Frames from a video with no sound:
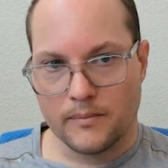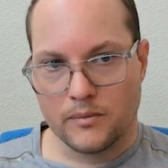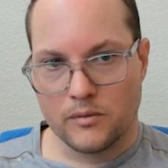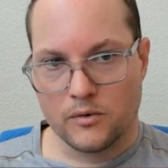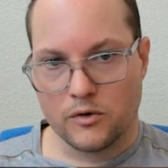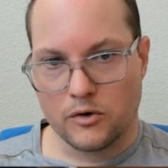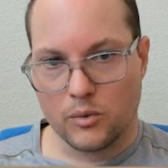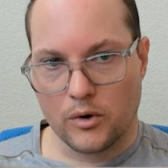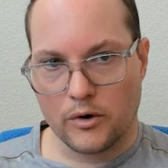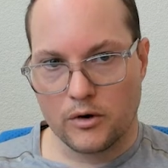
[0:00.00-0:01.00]
just
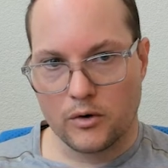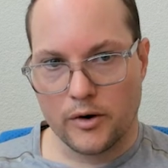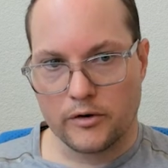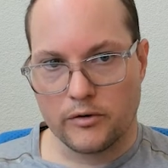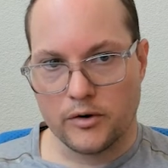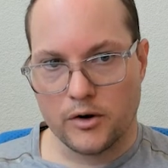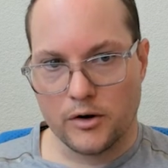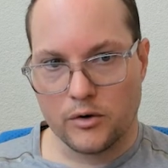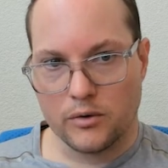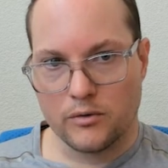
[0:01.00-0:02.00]
working the rest of it on
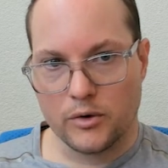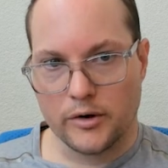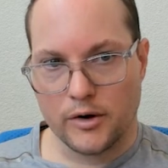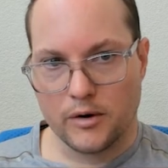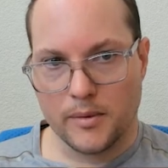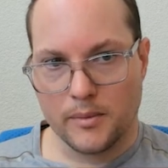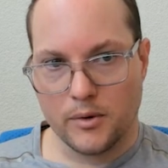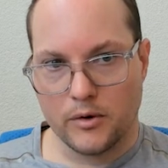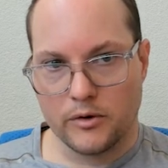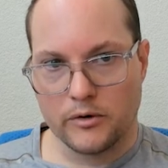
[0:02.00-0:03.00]
to avoid air
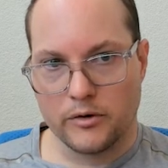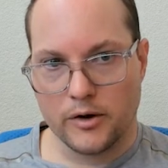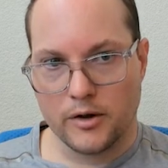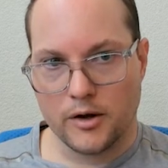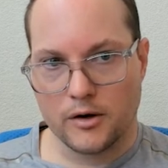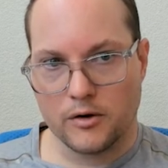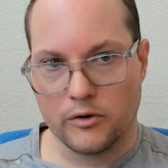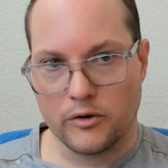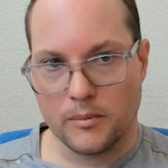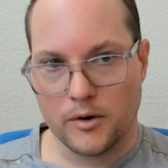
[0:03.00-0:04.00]
bubbles, and then
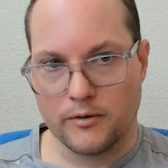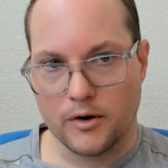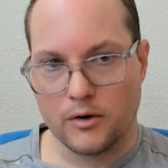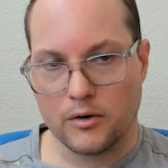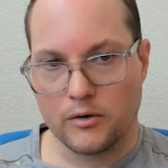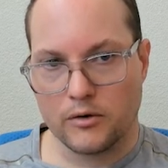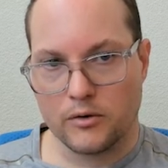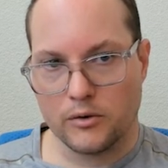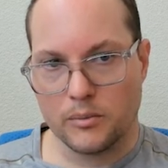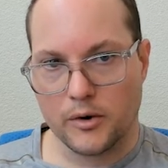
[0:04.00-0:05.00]
using my fingers
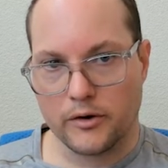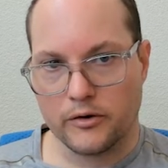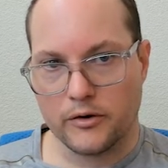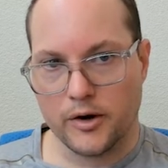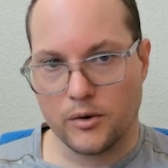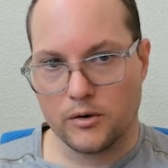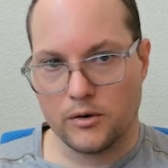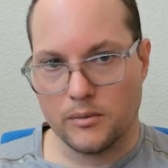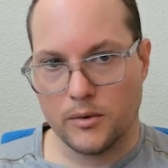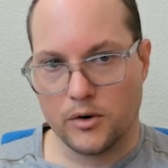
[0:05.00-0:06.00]
to press it down a little
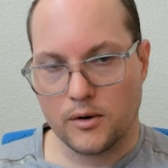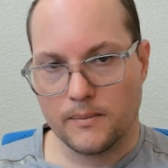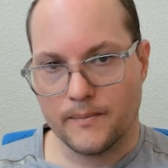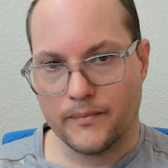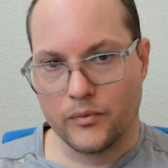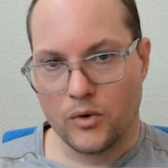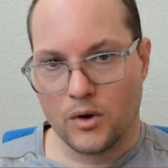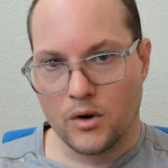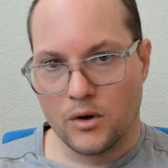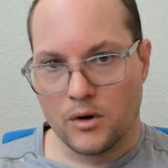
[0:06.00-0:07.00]
more.
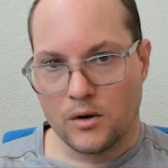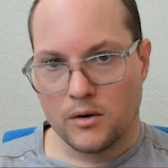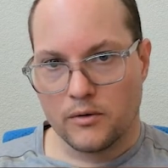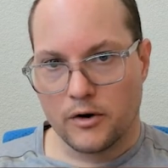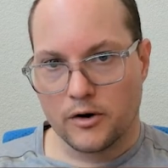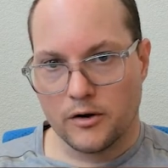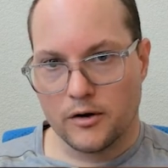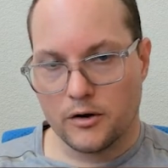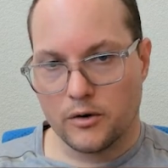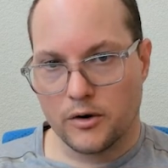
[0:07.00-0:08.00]
Finally
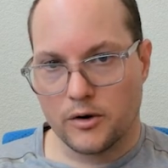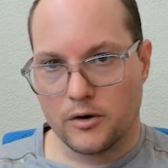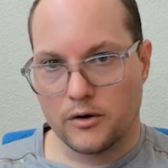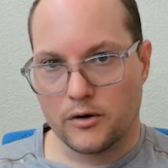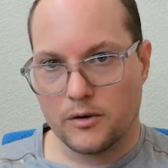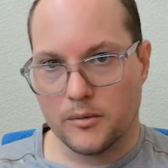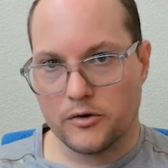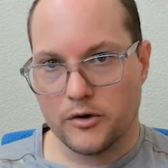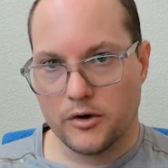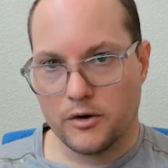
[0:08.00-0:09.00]
loading it onto the
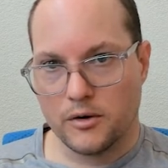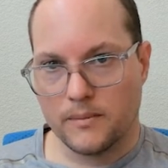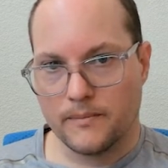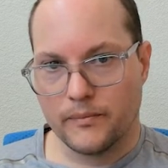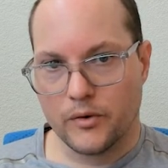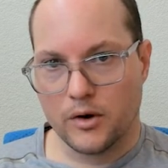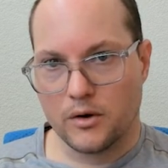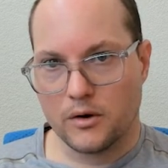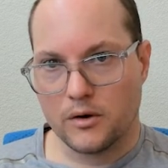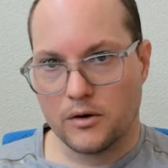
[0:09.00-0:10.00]
machine
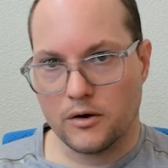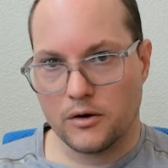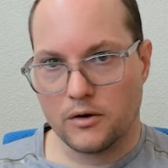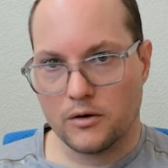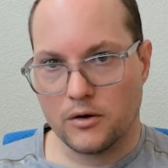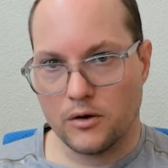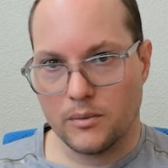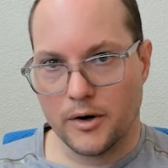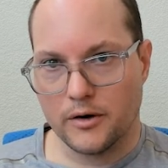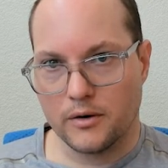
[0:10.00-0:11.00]
and hitting the go
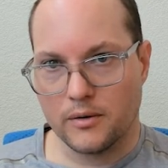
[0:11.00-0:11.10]
button.